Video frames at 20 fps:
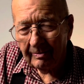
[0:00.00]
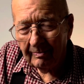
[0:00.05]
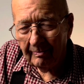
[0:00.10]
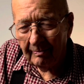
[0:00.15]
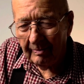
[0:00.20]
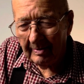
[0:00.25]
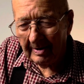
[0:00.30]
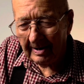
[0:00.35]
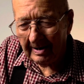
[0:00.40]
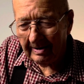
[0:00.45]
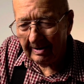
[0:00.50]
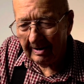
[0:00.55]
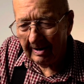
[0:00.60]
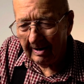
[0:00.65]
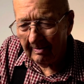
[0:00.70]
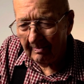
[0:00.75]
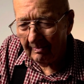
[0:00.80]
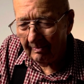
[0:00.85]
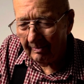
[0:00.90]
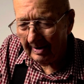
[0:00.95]

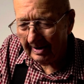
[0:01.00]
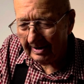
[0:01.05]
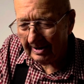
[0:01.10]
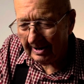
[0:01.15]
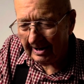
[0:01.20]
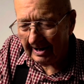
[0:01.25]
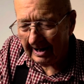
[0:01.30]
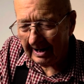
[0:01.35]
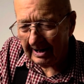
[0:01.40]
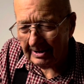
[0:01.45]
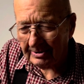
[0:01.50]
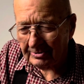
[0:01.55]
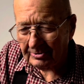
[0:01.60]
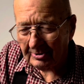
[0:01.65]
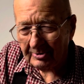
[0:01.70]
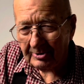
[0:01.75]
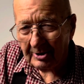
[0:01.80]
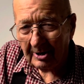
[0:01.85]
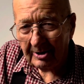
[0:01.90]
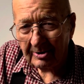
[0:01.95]
my cancer
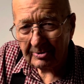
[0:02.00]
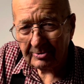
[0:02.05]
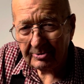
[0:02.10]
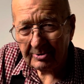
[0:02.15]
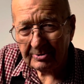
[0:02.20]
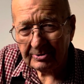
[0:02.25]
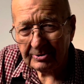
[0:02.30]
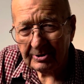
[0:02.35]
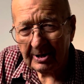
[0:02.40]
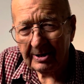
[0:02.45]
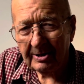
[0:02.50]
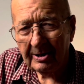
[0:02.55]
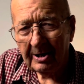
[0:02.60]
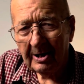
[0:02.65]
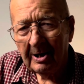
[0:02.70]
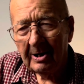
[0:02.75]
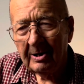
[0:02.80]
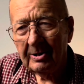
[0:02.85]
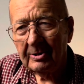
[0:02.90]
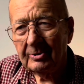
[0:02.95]
doctor said,
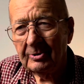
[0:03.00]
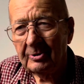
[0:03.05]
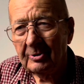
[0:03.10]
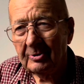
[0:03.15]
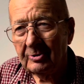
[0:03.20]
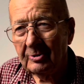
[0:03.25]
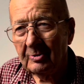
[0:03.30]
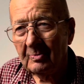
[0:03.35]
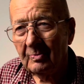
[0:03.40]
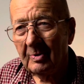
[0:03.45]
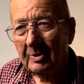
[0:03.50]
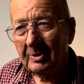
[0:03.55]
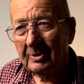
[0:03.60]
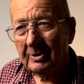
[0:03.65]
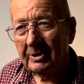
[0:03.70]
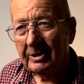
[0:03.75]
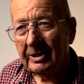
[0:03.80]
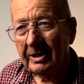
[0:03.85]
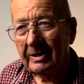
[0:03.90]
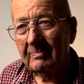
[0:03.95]
do you want to
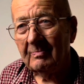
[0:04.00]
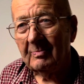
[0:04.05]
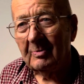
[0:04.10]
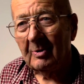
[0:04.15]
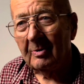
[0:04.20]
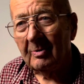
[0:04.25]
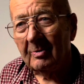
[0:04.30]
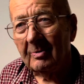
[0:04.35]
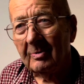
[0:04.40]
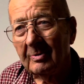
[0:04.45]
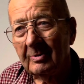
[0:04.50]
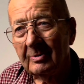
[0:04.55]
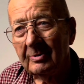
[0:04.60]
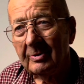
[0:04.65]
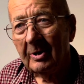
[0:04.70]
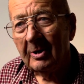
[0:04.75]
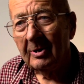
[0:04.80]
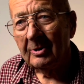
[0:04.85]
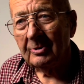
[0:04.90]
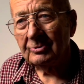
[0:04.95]
keep going?
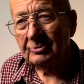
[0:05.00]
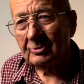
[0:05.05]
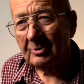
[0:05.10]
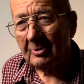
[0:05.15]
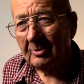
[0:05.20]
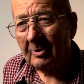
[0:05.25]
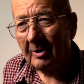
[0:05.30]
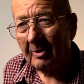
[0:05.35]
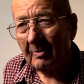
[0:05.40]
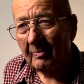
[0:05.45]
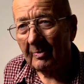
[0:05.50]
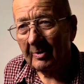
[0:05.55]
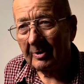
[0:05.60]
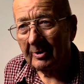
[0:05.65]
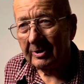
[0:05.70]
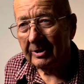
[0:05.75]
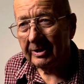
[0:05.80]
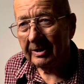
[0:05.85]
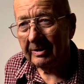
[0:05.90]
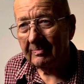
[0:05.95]
Sure, I
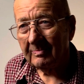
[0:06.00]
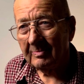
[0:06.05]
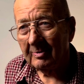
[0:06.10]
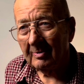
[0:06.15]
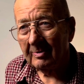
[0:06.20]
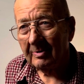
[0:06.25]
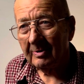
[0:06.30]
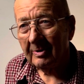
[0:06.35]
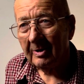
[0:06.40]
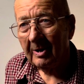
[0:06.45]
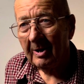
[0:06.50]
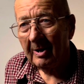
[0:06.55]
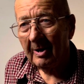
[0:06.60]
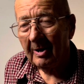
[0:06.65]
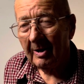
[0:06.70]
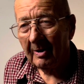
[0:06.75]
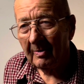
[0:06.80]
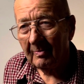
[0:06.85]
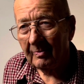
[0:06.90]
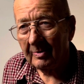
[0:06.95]
want to keep going.
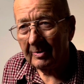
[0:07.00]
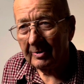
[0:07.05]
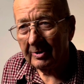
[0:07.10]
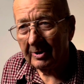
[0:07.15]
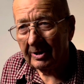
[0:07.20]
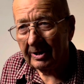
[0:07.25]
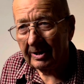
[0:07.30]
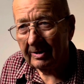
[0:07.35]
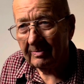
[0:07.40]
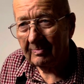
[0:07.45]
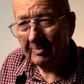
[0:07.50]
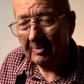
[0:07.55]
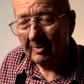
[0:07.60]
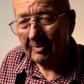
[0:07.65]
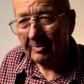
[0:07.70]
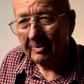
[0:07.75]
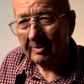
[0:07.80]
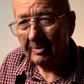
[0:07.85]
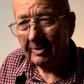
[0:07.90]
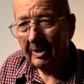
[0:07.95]
I want to keep
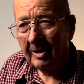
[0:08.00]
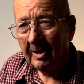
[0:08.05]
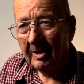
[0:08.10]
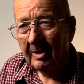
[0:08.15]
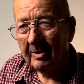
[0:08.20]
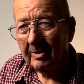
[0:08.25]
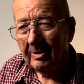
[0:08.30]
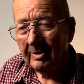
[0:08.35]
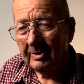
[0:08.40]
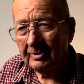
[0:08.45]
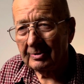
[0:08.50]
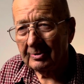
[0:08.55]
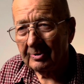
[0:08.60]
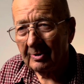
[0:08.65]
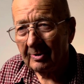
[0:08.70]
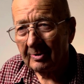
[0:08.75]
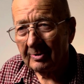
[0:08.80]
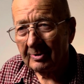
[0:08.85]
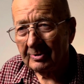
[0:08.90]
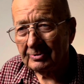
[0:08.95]
going as
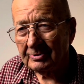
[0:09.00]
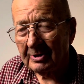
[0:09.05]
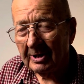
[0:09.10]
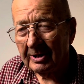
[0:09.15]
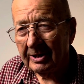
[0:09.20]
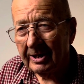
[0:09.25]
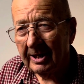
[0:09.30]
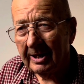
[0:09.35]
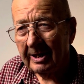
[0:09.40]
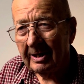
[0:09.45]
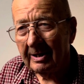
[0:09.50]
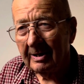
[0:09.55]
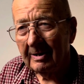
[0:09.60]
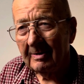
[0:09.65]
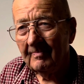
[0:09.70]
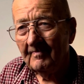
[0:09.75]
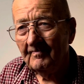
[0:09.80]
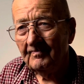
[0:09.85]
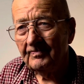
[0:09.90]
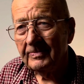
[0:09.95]
long as I
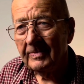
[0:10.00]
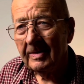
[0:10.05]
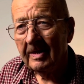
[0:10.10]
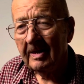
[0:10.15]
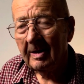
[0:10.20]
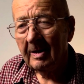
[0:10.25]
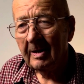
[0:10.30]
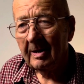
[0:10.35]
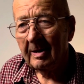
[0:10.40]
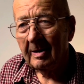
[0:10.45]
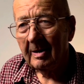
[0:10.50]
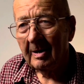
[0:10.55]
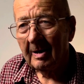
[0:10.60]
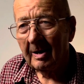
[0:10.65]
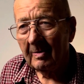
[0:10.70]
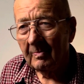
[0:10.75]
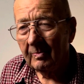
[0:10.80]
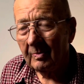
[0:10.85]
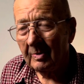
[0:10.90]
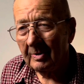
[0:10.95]
can. I
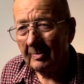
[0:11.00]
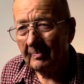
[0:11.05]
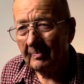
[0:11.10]
want to